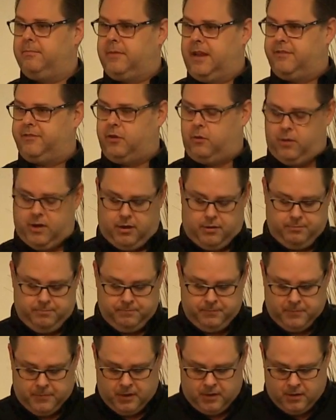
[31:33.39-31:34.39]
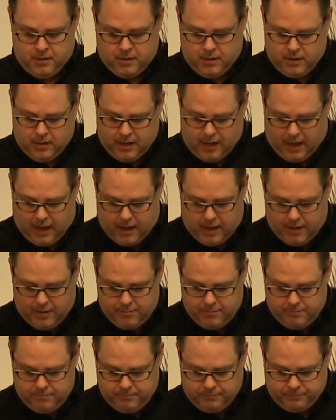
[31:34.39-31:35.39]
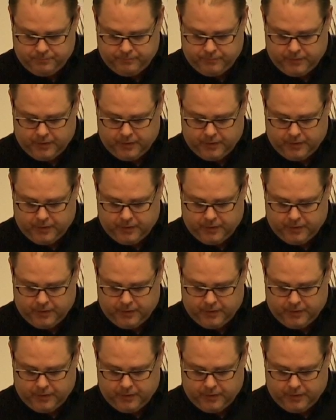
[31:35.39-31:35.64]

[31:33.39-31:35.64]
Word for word: If you will. Um,